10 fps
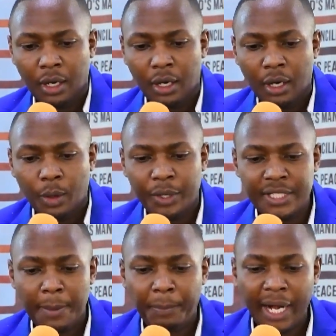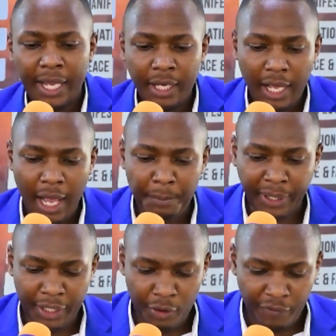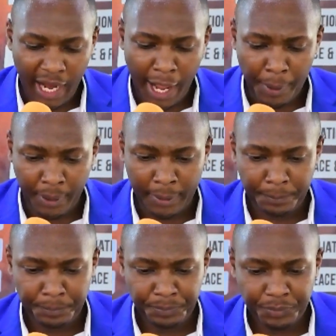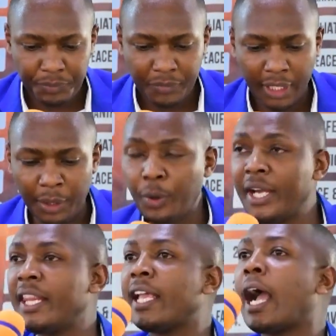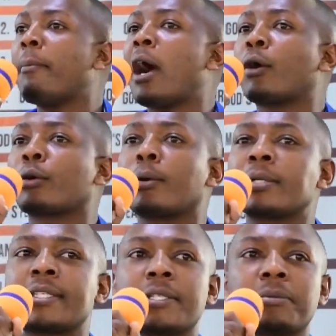When it's a pride of lion, and when they come across